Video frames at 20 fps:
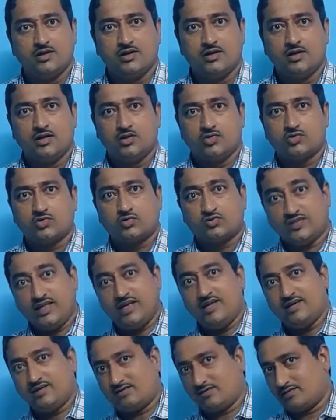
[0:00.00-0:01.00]
So
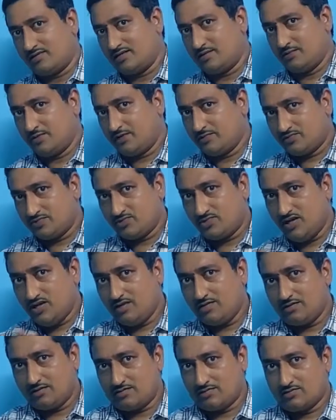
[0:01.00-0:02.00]
there, it becomes
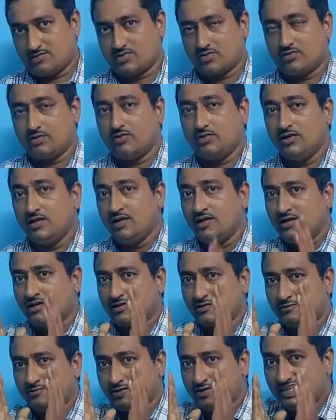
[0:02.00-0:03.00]
there. So the
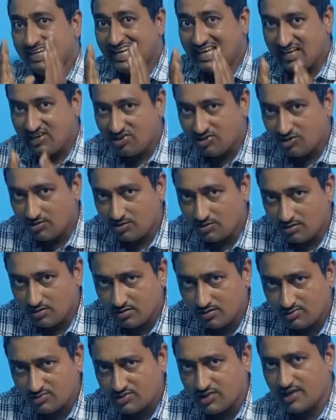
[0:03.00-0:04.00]
word
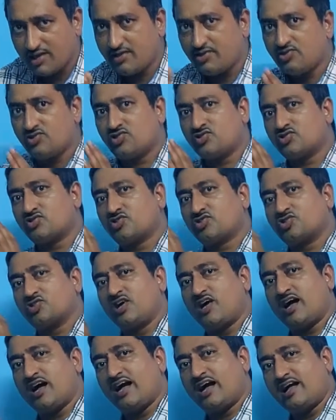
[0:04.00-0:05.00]
here changes
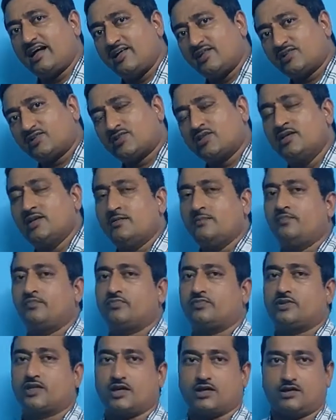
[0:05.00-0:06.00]
as
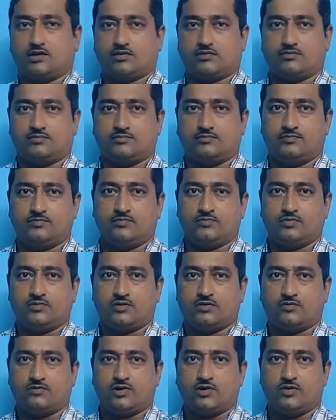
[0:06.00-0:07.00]
there.
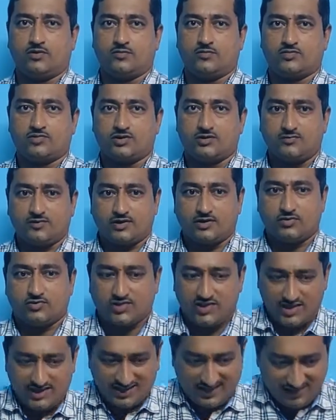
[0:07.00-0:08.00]
What do you observe? When you
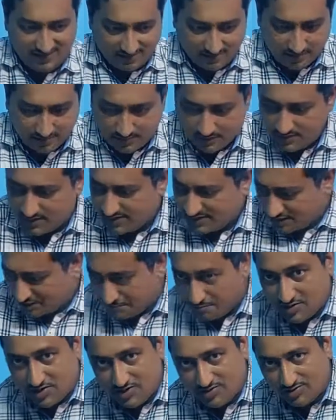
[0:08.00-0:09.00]
say here, come
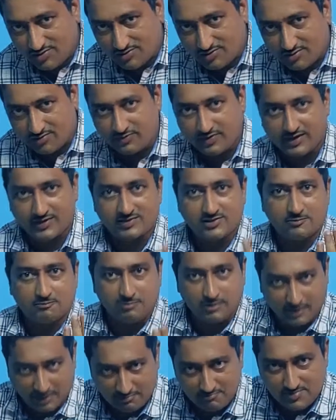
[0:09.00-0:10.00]
here, for example,
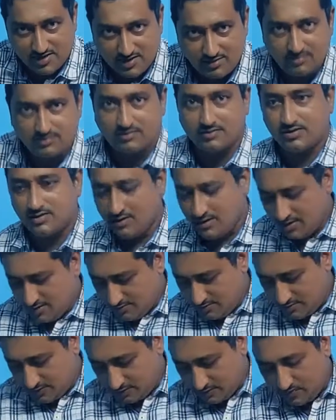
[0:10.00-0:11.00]
come here,
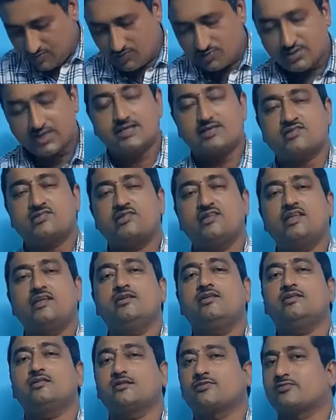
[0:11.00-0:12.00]
that means it is
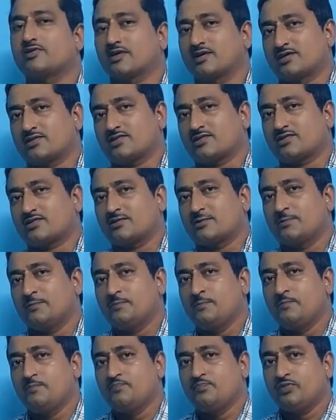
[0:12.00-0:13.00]
near for us.
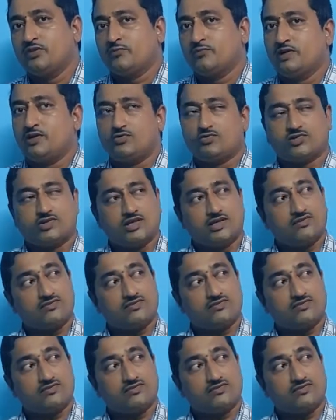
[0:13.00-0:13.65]
When you say